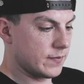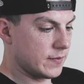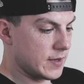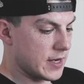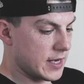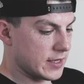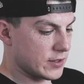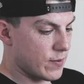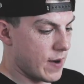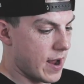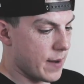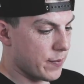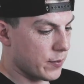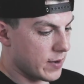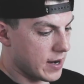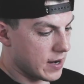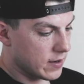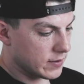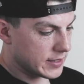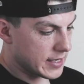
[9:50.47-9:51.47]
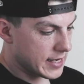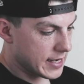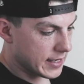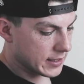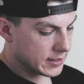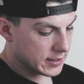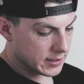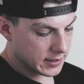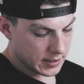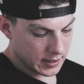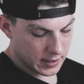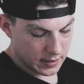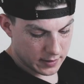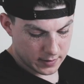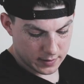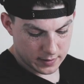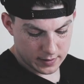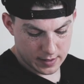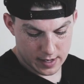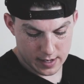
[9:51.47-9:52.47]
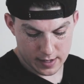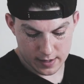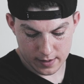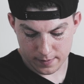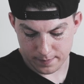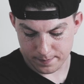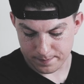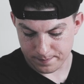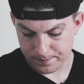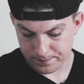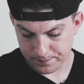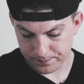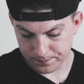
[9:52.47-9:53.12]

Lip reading: nice wraparound text, and